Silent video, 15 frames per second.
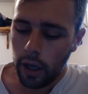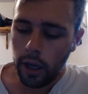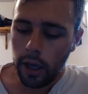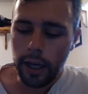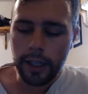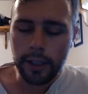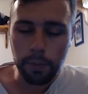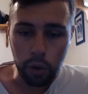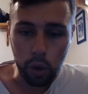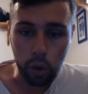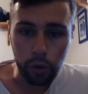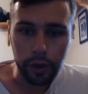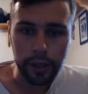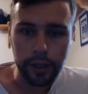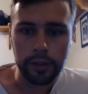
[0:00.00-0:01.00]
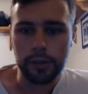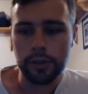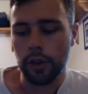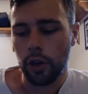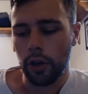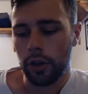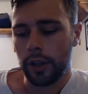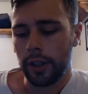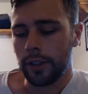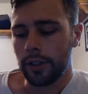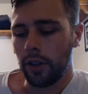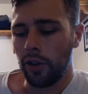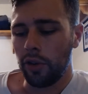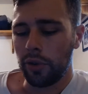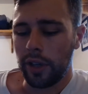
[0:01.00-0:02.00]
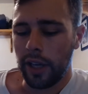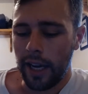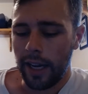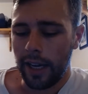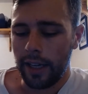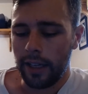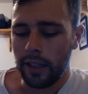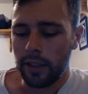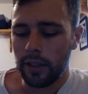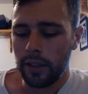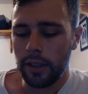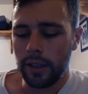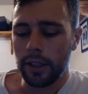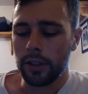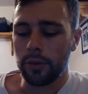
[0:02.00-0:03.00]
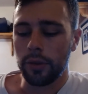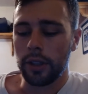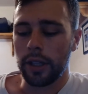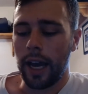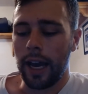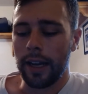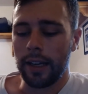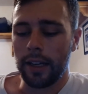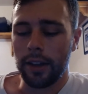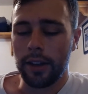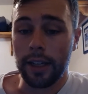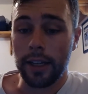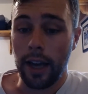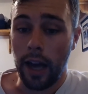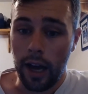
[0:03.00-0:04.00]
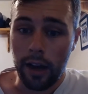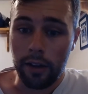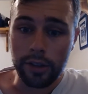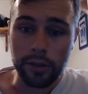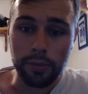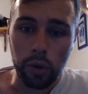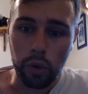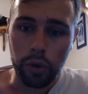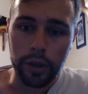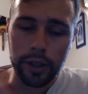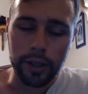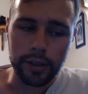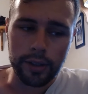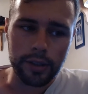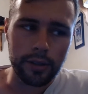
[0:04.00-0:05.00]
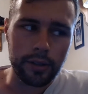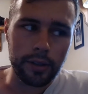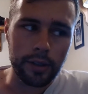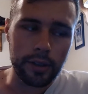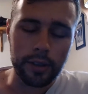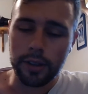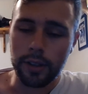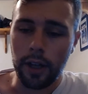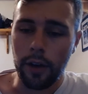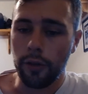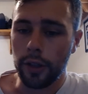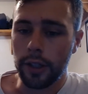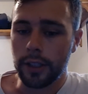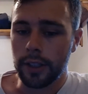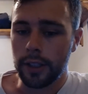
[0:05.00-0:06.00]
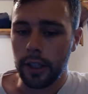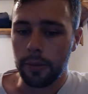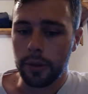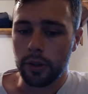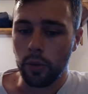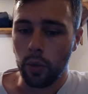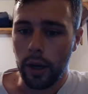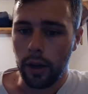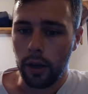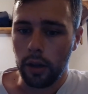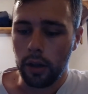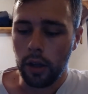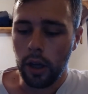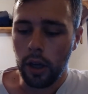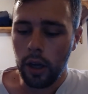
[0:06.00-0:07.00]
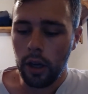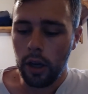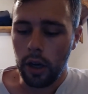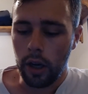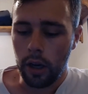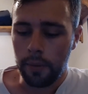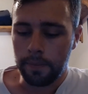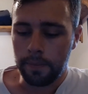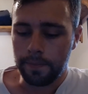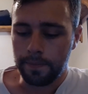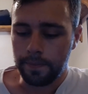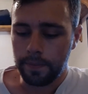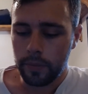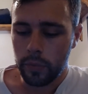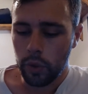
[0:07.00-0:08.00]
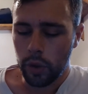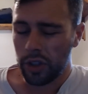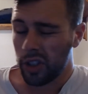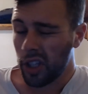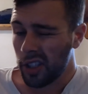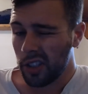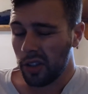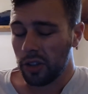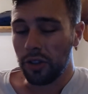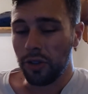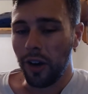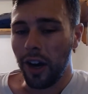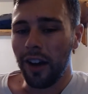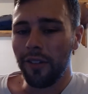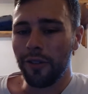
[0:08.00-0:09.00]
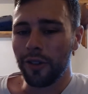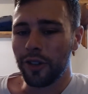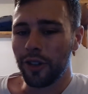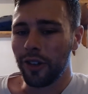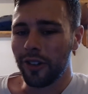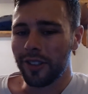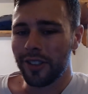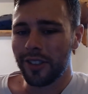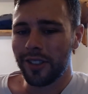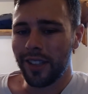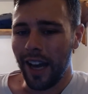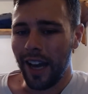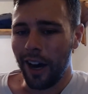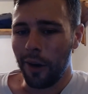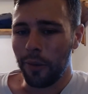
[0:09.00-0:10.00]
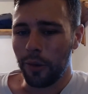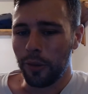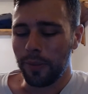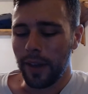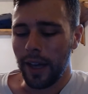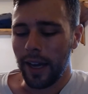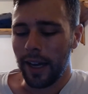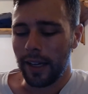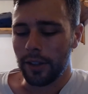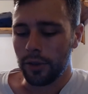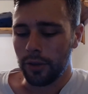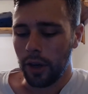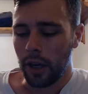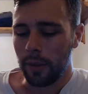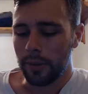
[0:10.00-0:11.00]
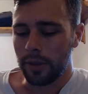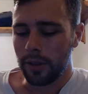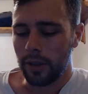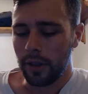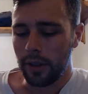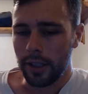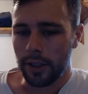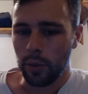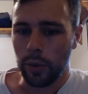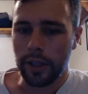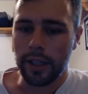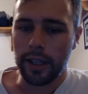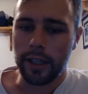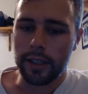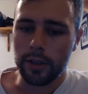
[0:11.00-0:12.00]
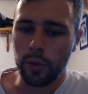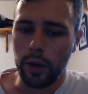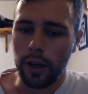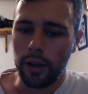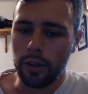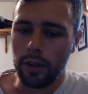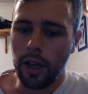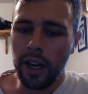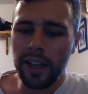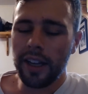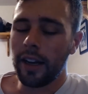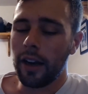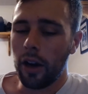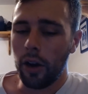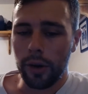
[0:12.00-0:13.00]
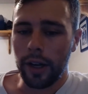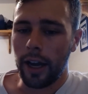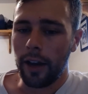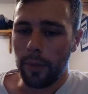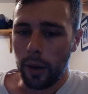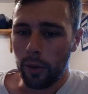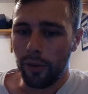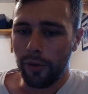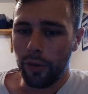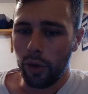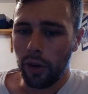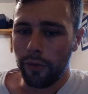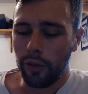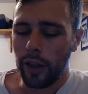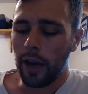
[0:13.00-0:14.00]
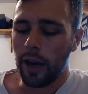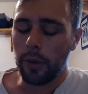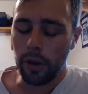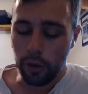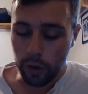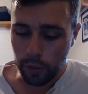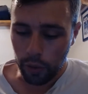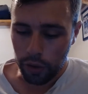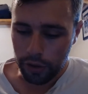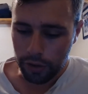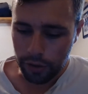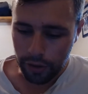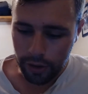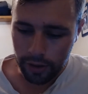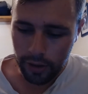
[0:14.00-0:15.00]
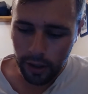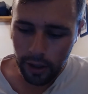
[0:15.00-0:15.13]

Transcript: It's boring. Durk is okay. He doesn't really add anything. Nav is boring. This is definitely a skip as well. Which doesn't look too hot for Durk's album that dropped this weekend as well. Again, I already have my review up for that, but no spoilers.